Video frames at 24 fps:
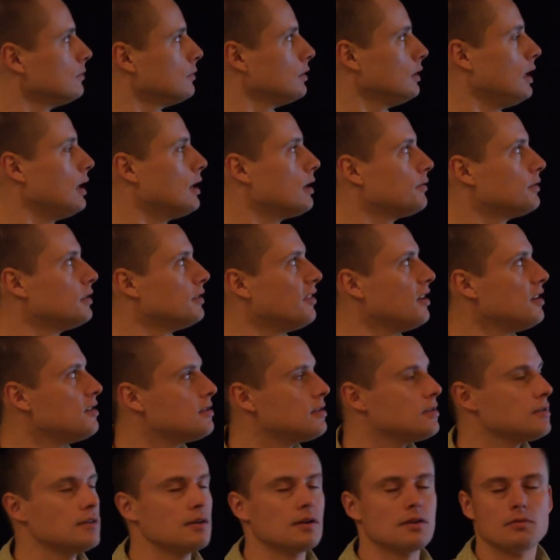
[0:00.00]
a lot of
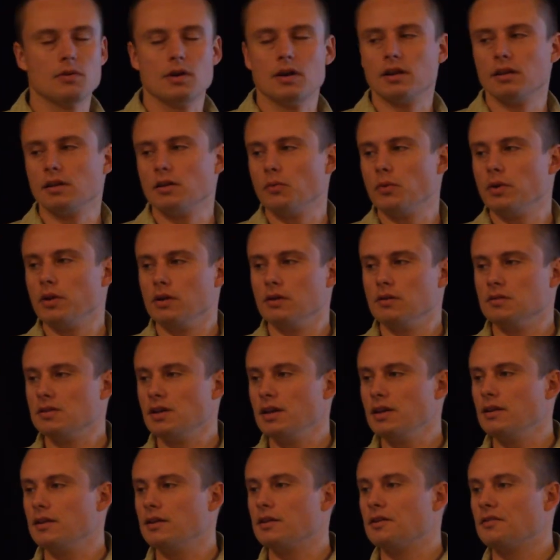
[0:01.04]
devices that are running the Windows
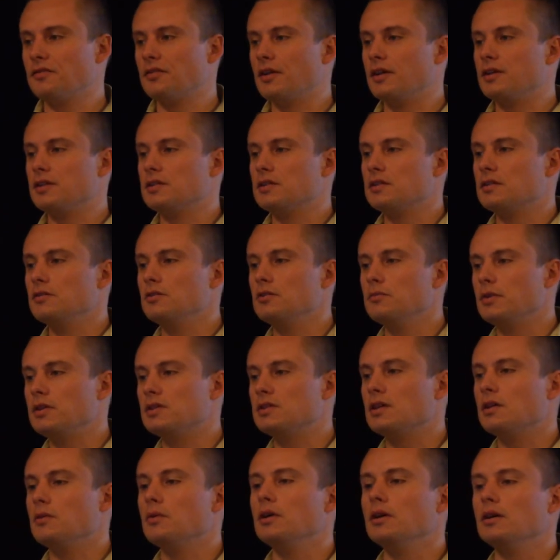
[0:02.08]
8 interface, and you may
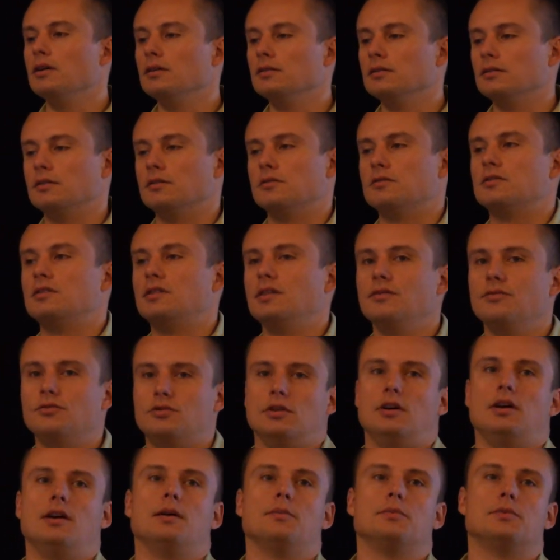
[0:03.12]
say, well, Steve
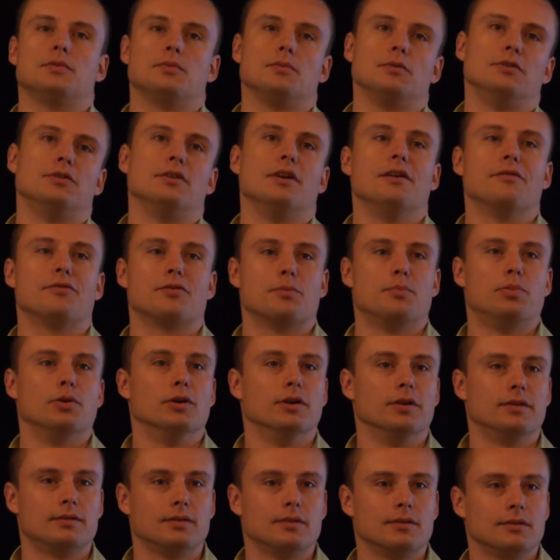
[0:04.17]
Jobs would never
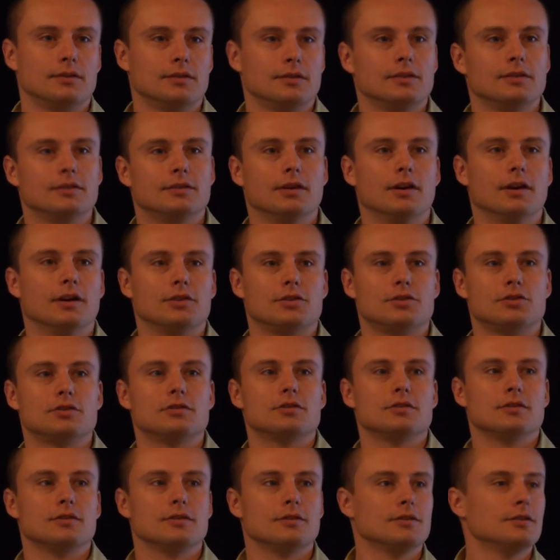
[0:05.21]
put
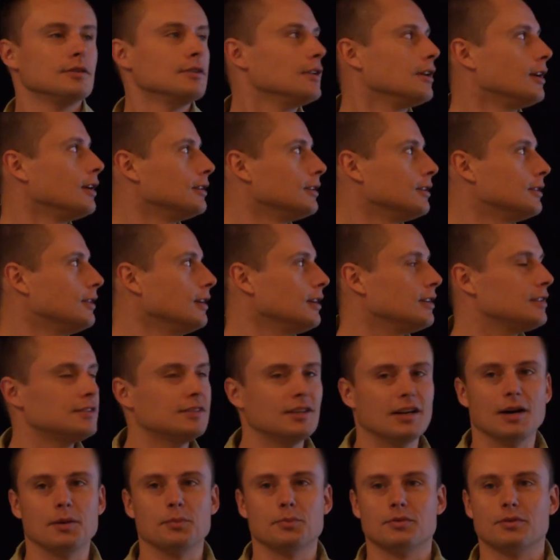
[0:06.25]
touch on the
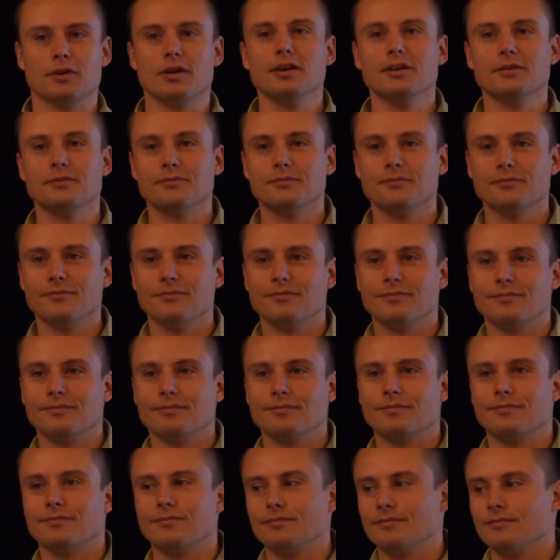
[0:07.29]
desktop, right?
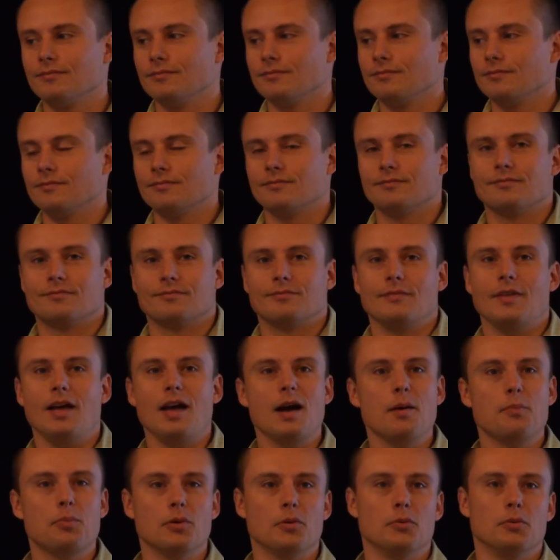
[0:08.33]

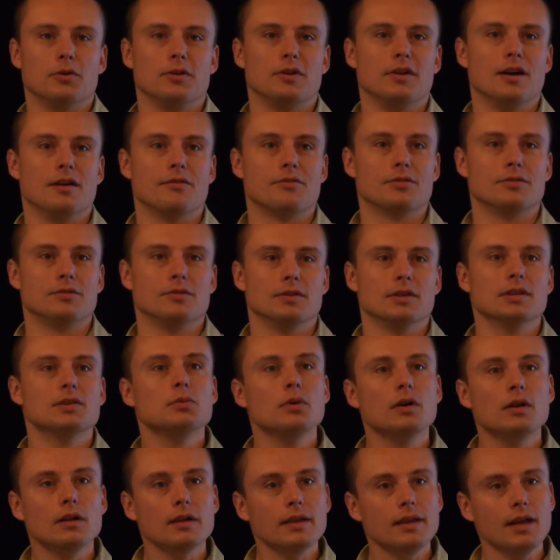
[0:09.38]
Apple would never do this.
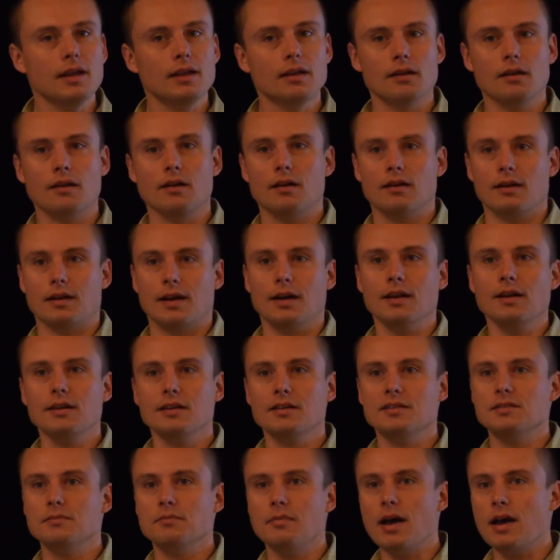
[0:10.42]
Well, again, it kind of
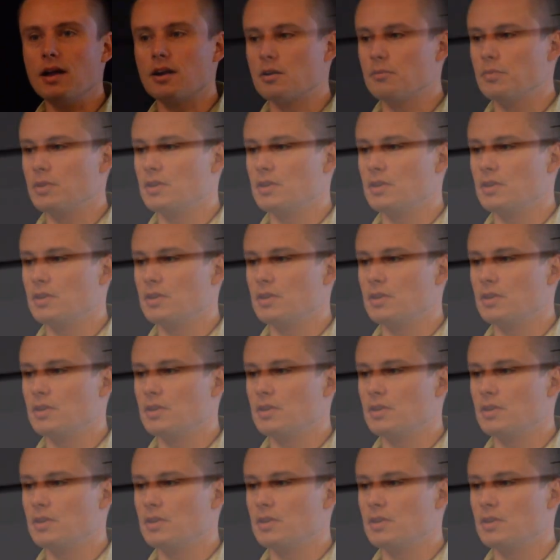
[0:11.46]
doesn't matter